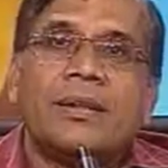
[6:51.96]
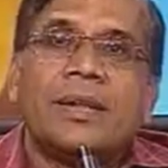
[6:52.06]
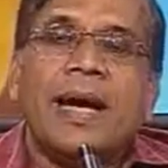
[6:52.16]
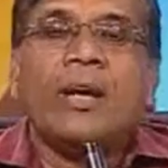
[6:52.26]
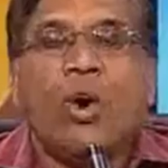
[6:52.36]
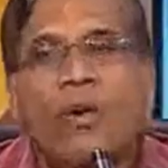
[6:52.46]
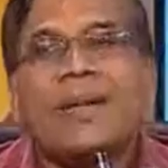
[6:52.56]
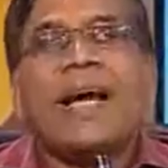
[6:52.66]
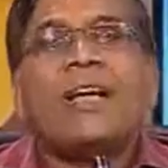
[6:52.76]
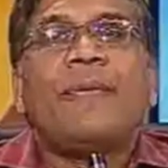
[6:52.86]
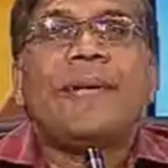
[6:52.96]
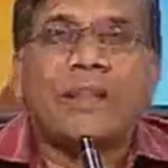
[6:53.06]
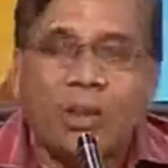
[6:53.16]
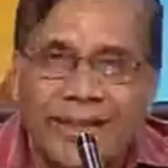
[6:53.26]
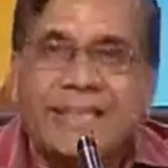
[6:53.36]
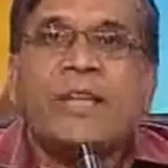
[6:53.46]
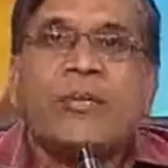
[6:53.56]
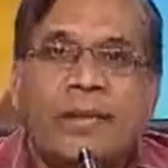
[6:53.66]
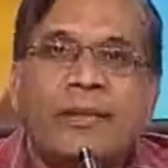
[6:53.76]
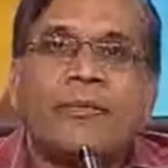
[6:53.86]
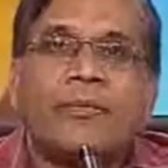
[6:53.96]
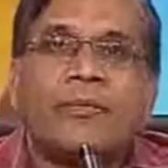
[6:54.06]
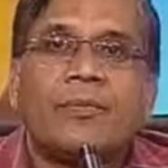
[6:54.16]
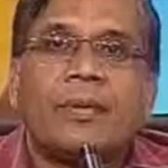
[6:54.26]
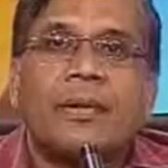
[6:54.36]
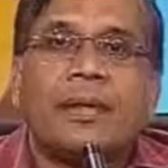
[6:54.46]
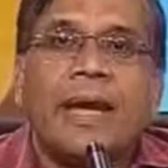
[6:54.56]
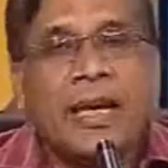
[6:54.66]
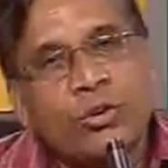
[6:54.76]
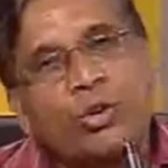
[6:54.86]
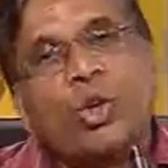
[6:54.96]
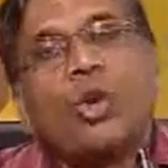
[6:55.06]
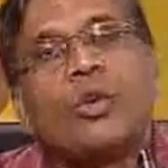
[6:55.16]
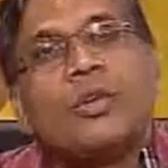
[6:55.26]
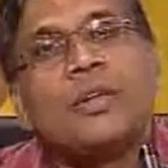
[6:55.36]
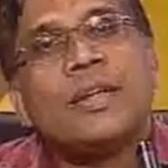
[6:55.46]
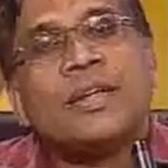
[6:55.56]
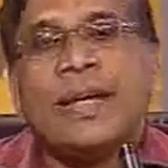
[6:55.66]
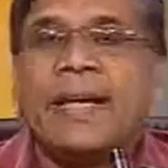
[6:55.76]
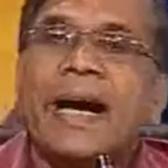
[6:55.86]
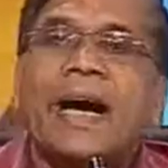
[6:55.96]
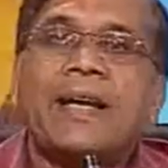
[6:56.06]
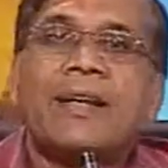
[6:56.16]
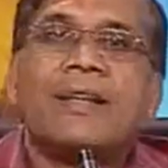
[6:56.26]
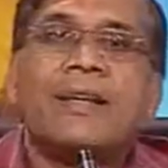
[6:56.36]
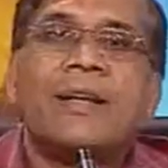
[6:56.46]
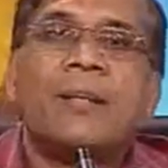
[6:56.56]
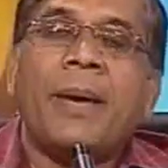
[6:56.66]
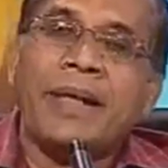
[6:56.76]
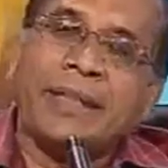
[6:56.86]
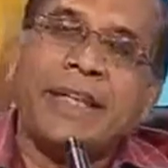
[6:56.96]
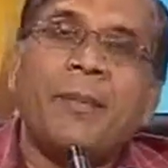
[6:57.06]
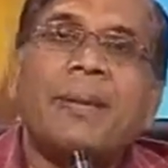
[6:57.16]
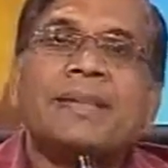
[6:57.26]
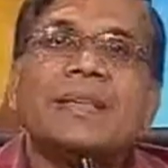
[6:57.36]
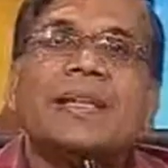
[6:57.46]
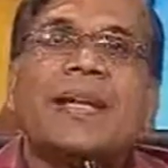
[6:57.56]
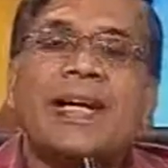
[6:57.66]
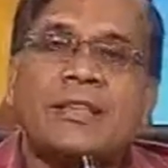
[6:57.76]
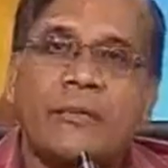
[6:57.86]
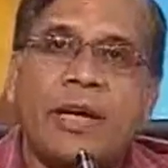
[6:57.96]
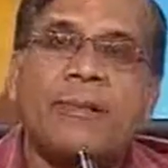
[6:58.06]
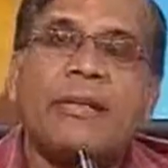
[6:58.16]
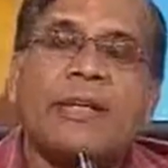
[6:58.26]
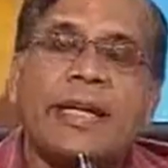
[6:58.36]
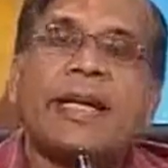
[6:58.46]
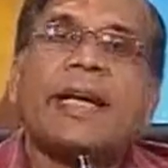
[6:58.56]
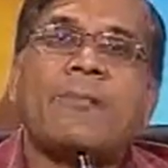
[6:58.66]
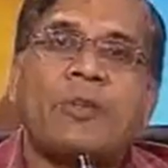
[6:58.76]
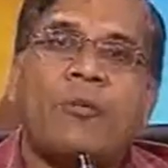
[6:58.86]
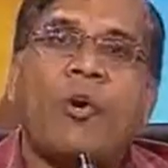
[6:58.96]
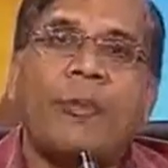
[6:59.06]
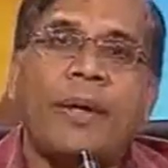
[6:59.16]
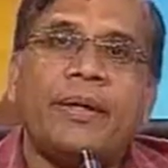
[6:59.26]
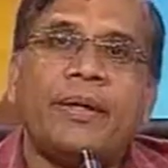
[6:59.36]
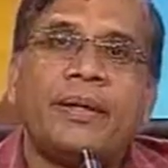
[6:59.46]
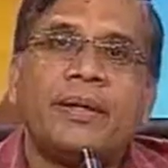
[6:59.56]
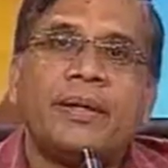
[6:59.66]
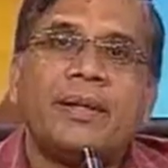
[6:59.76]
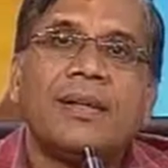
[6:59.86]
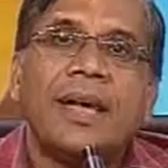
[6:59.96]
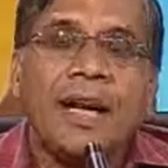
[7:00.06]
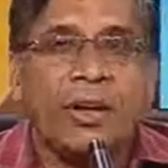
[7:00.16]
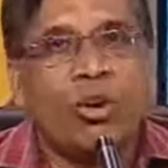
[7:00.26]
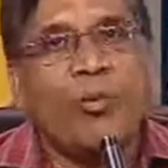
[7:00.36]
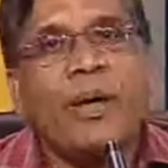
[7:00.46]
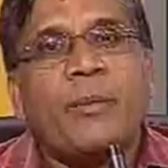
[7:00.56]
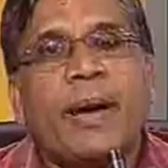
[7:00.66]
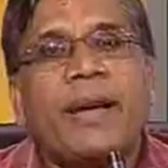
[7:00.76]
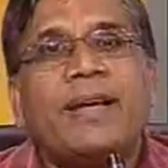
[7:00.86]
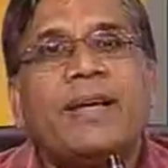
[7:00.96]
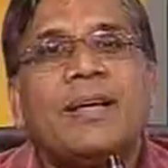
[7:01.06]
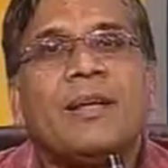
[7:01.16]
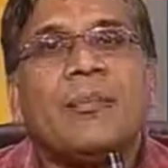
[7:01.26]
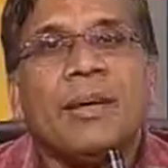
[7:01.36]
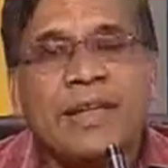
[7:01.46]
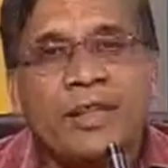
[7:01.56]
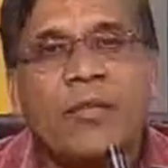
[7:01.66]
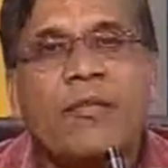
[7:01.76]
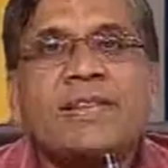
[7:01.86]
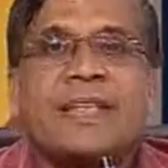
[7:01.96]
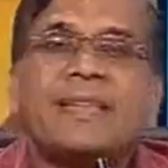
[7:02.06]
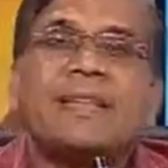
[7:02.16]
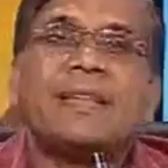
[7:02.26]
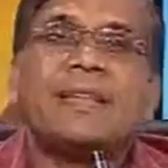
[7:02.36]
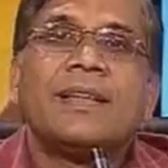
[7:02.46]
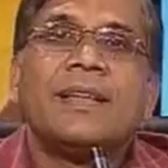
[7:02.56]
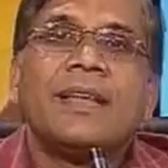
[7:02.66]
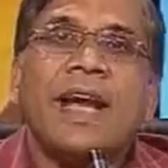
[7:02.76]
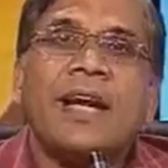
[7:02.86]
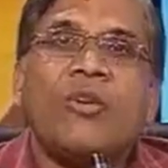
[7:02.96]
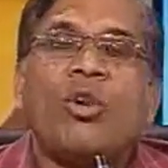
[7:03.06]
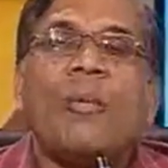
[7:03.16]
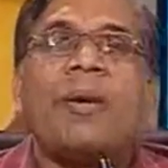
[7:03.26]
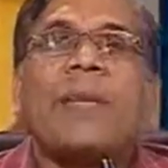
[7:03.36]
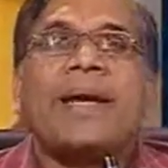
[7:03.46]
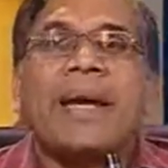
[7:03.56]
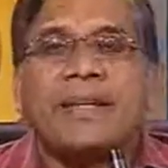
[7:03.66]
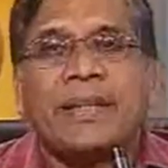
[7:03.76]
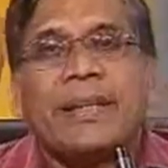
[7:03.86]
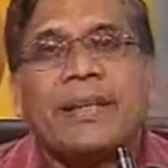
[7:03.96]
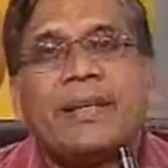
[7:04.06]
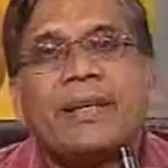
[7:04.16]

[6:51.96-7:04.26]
and overnight we cannot achieve it. As you know, there are many tables in the DISE data capture format: enrollment by medium of instruction, enrollment by category,